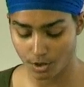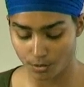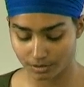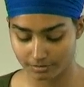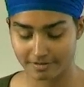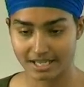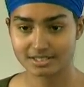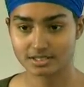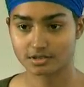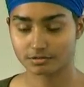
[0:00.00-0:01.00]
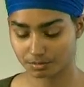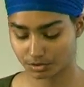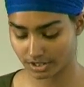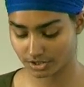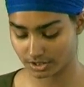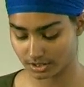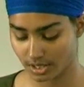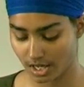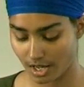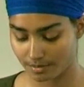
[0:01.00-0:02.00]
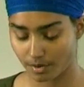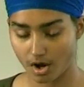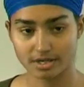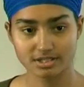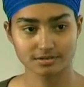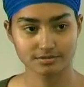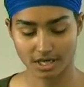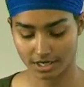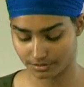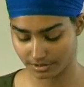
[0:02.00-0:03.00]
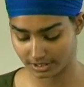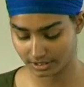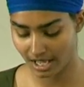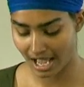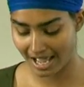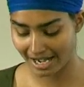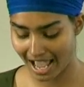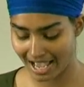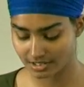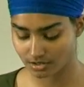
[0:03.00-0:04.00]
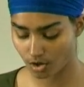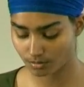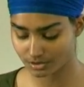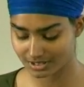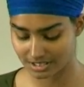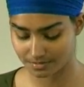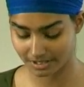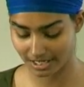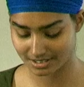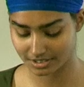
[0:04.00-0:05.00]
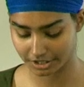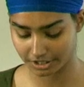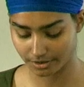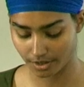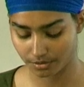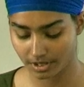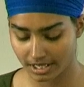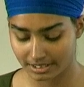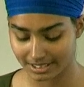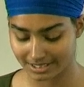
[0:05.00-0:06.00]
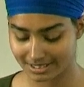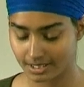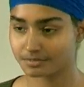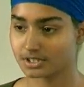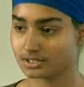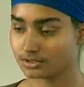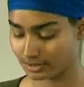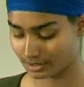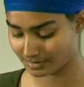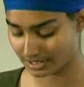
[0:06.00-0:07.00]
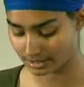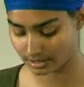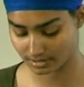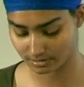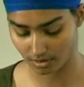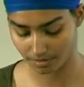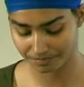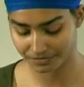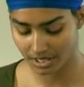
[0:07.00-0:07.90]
With faces of oppression and bodies of tyranny, and hands almost as big as their ego, they attempted to eliminate us all